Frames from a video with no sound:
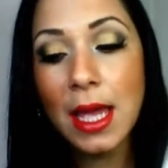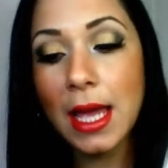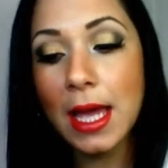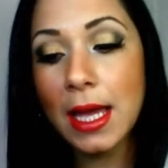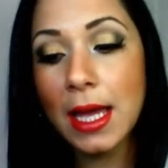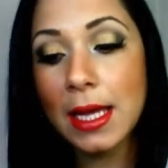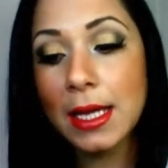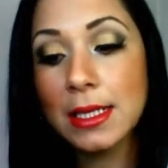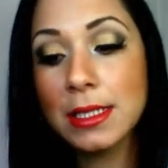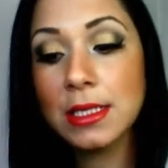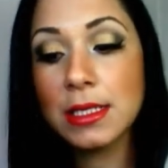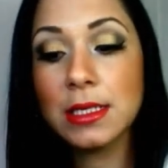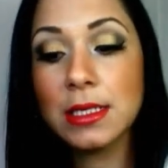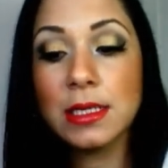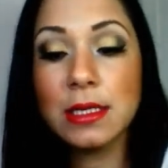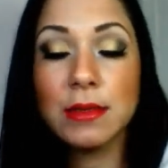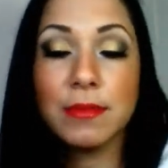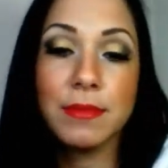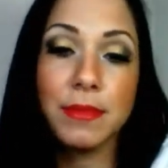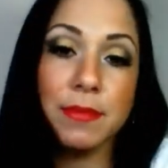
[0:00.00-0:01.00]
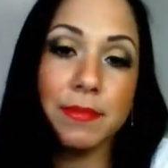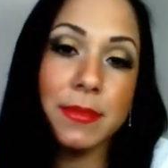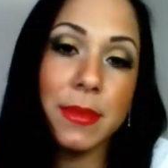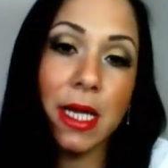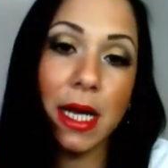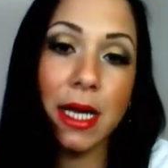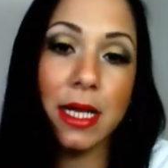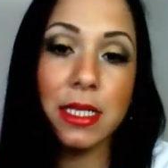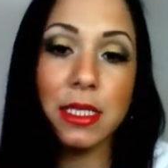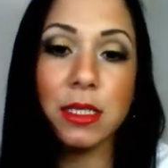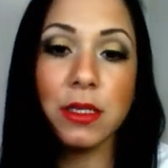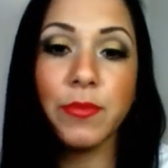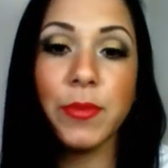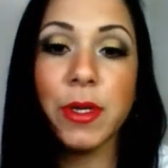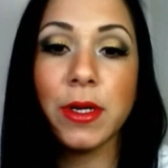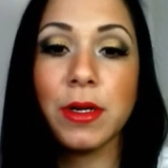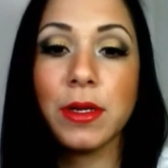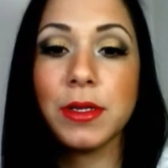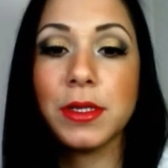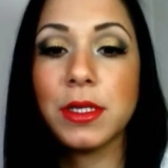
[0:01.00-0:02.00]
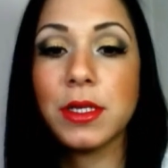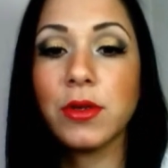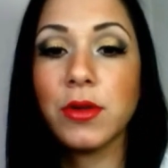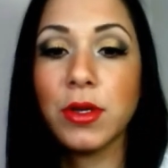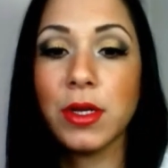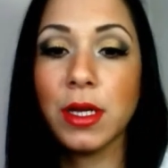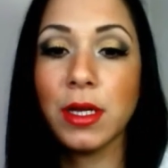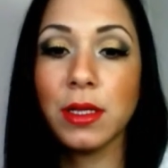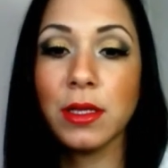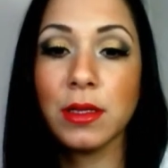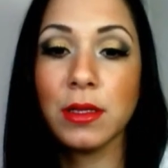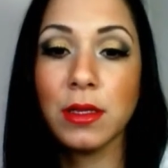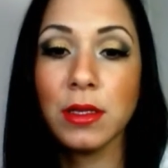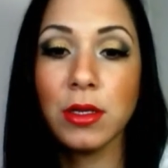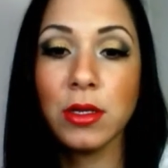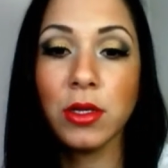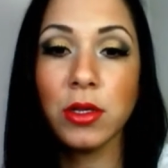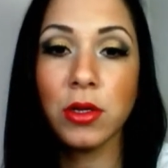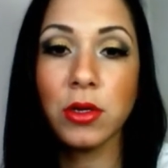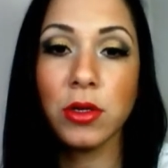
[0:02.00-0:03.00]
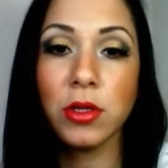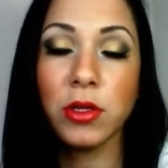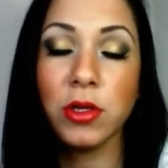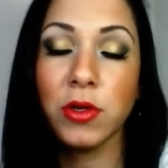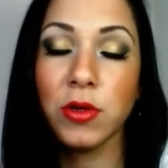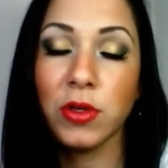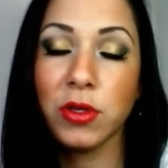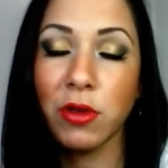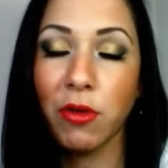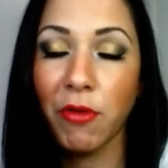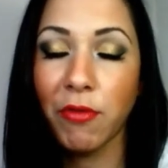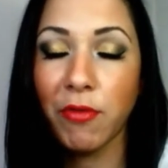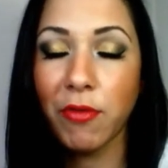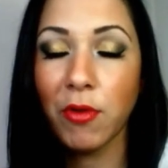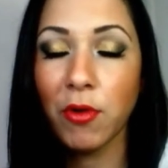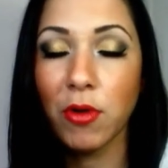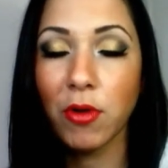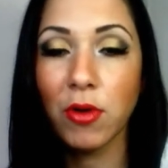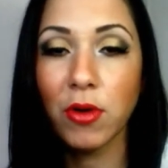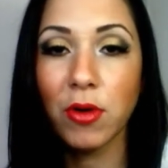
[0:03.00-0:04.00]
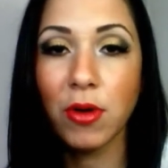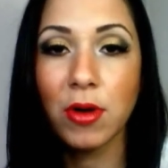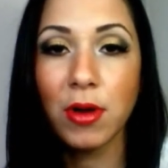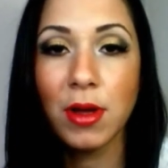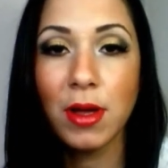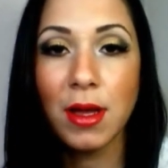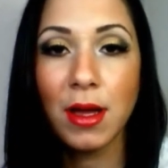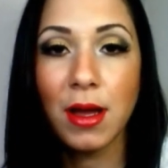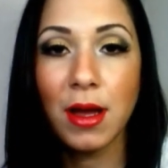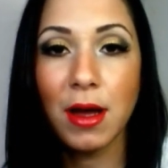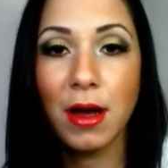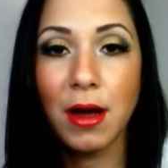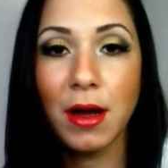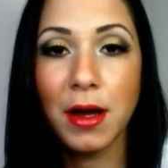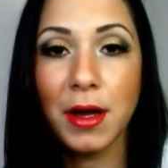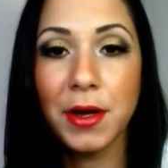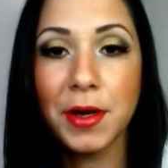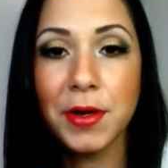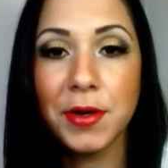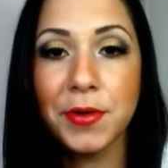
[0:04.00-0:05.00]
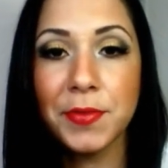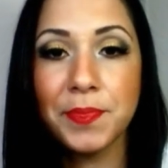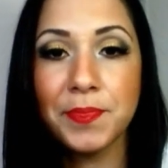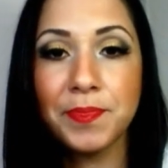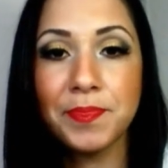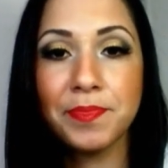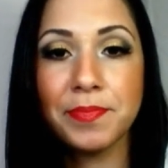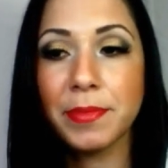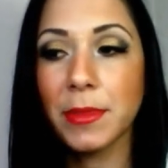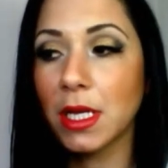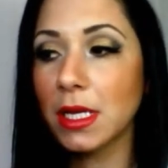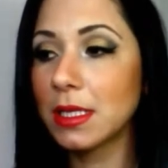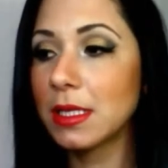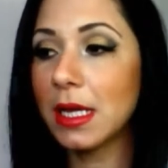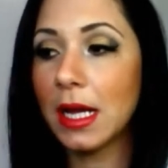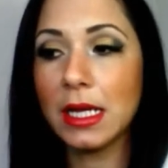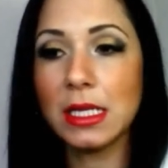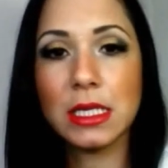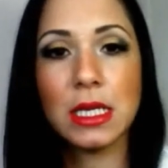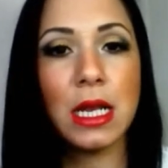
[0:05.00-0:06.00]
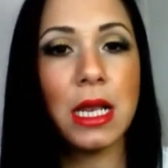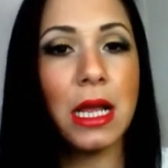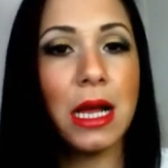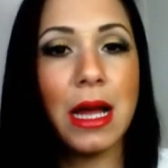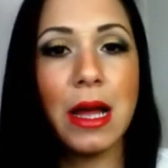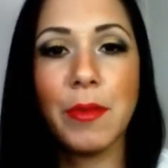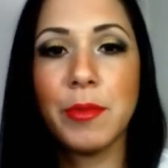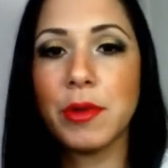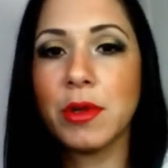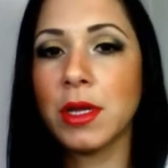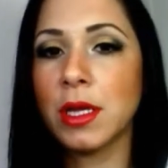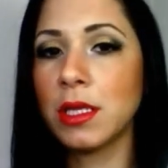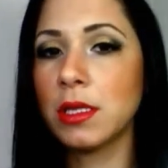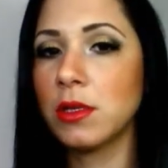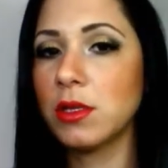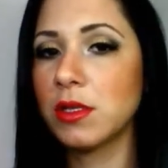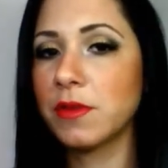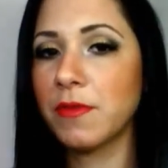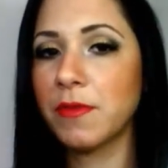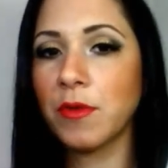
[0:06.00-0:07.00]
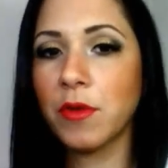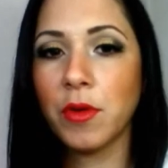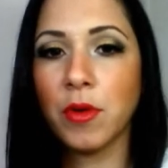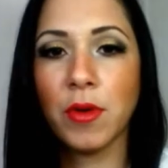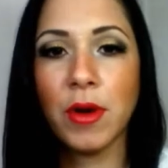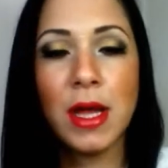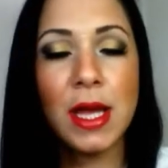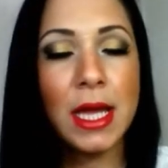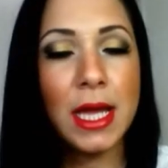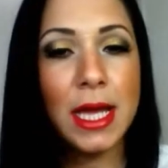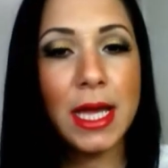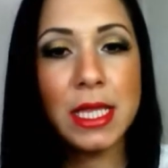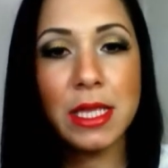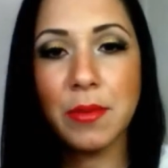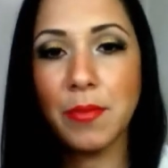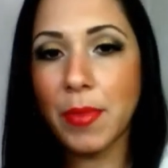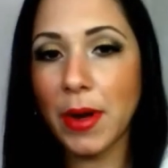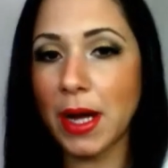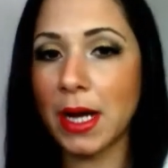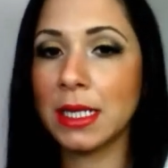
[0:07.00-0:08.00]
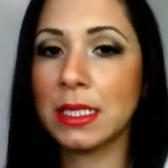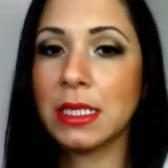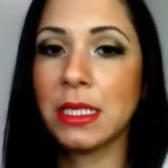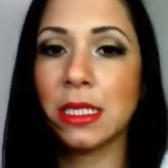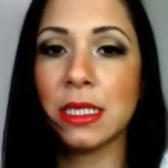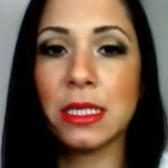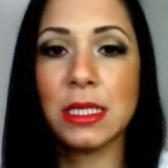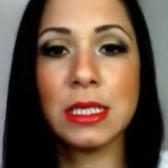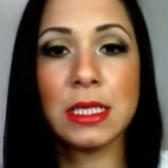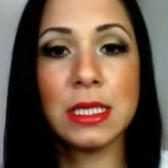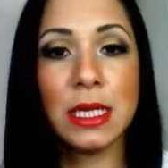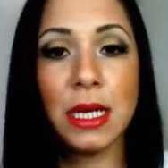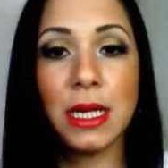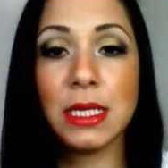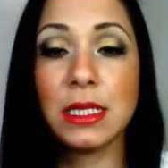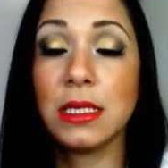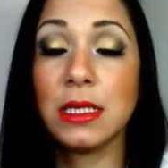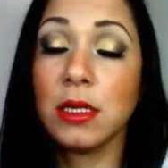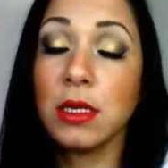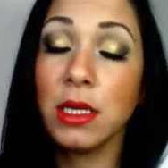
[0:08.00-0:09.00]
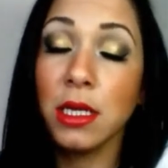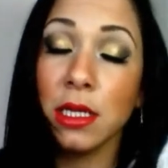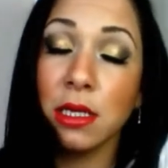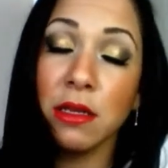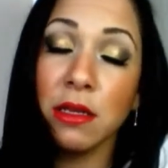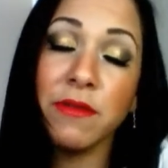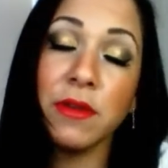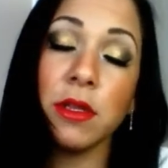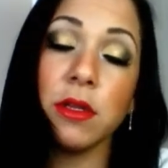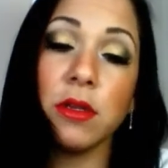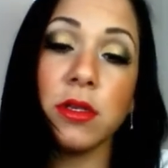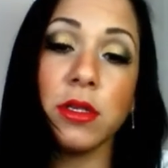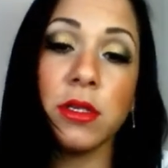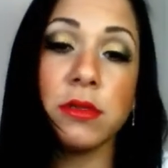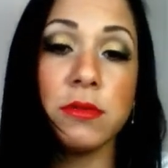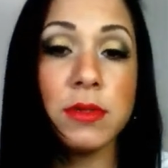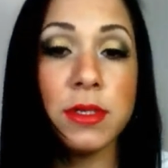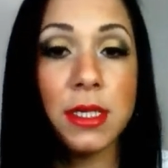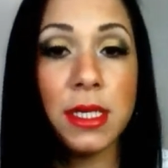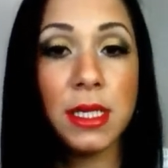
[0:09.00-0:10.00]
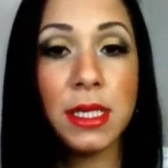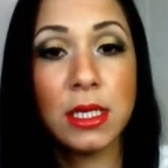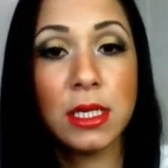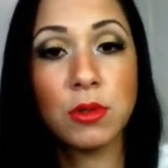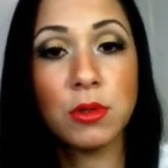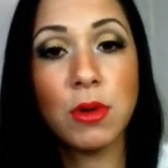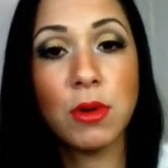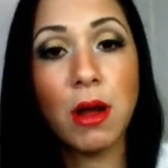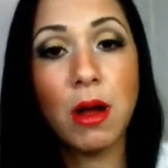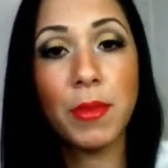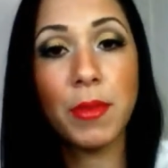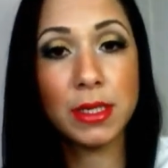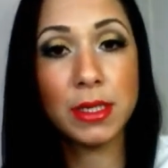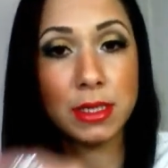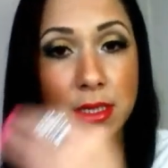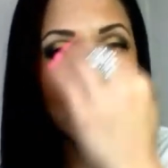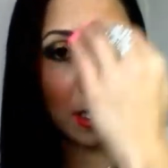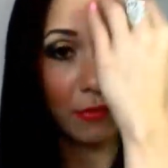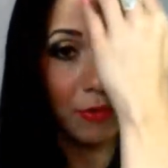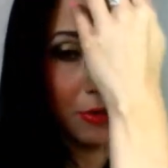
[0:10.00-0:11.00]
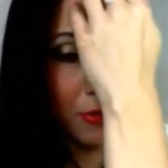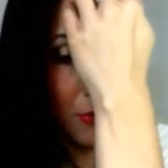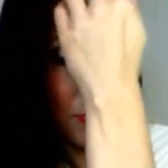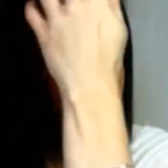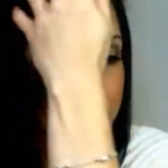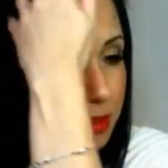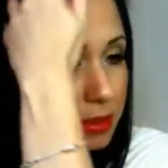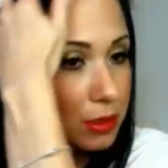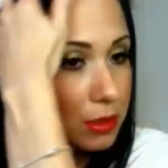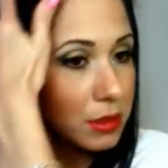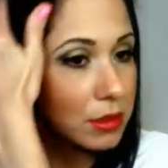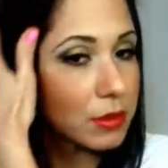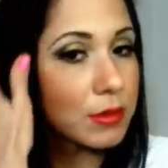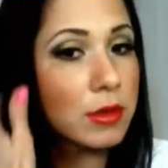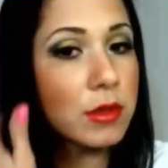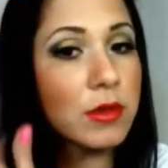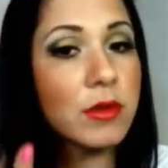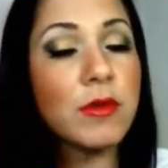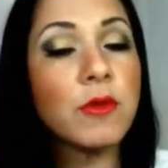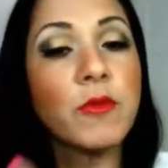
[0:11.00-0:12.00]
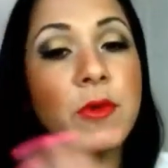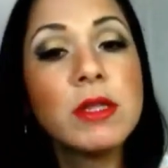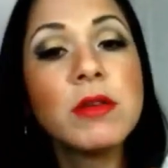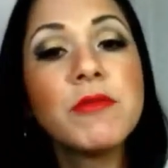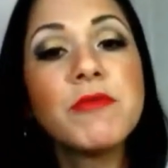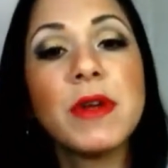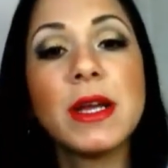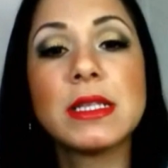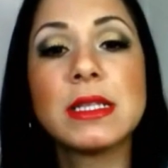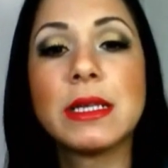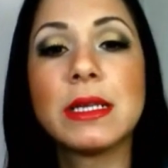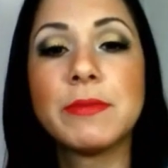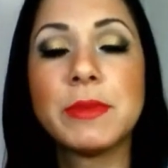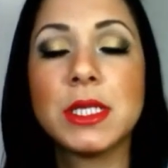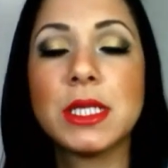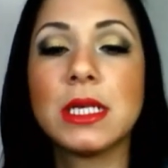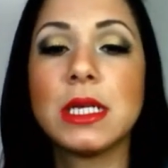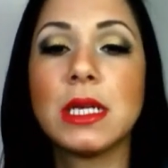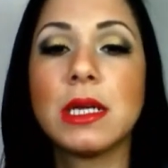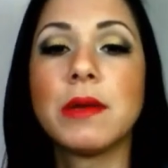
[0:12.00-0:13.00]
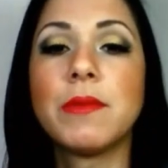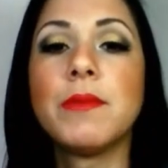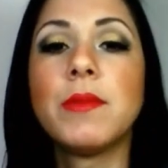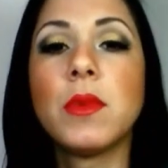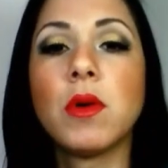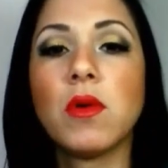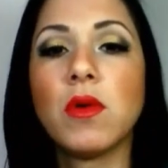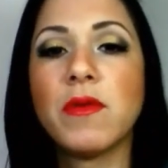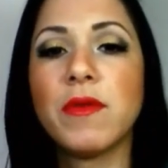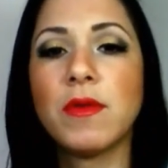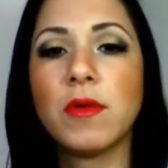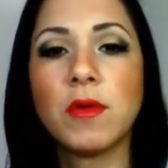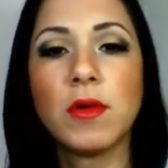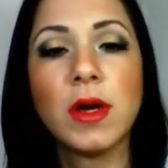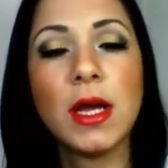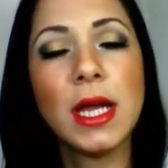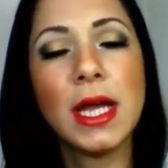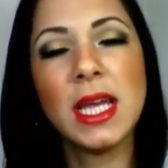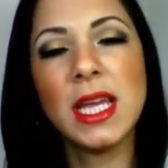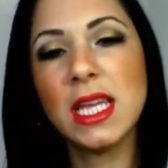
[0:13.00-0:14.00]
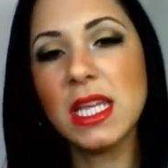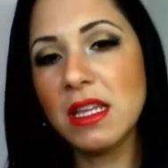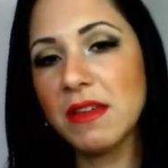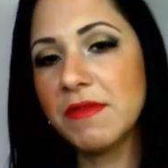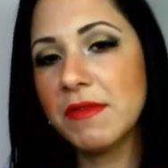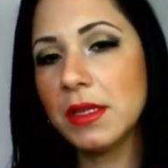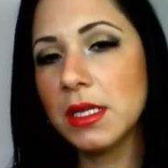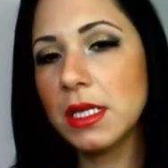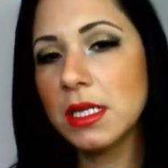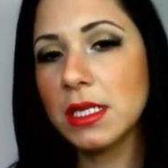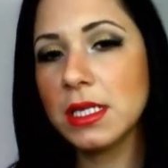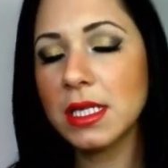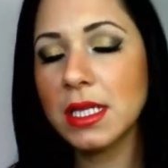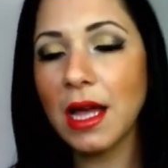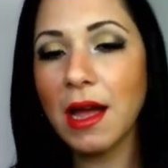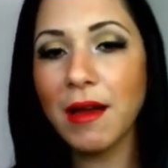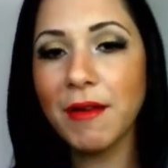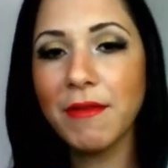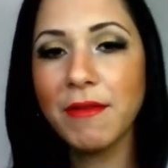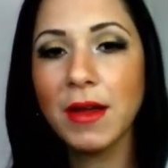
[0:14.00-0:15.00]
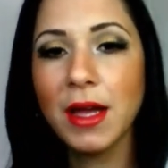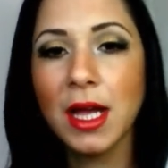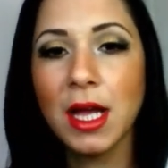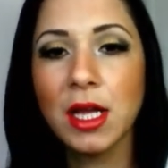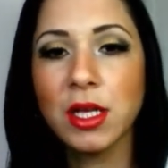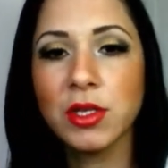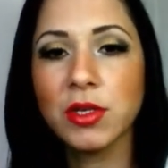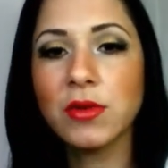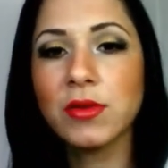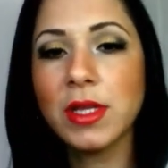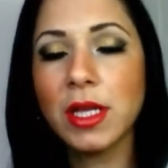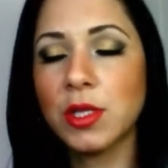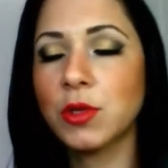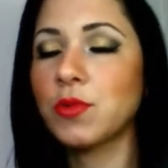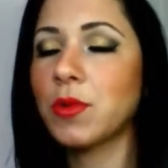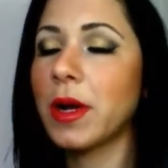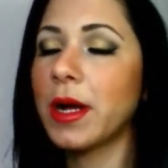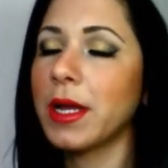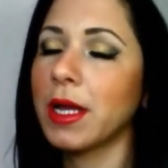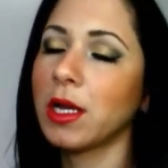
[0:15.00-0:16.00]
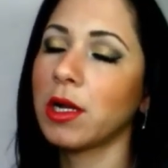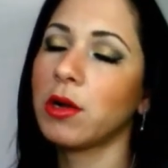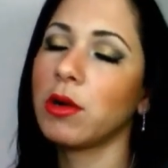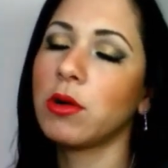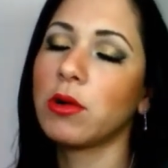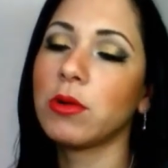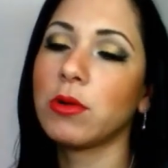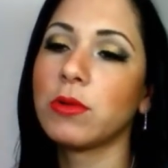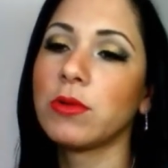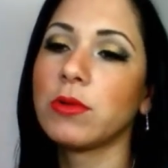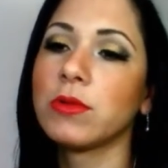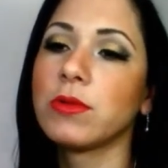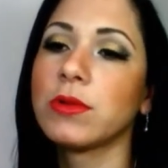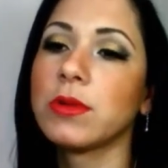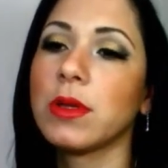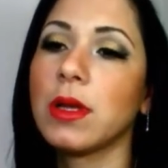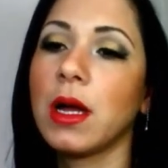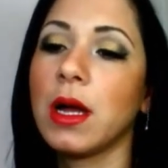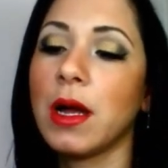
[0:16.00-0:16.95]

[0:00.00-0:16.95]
And nights because you can, you know, use for nightclub, you can use for any parties in the night, you can even use it during the day as well, but I recommend it with the red lipstick more for evening stuff. So that's why I call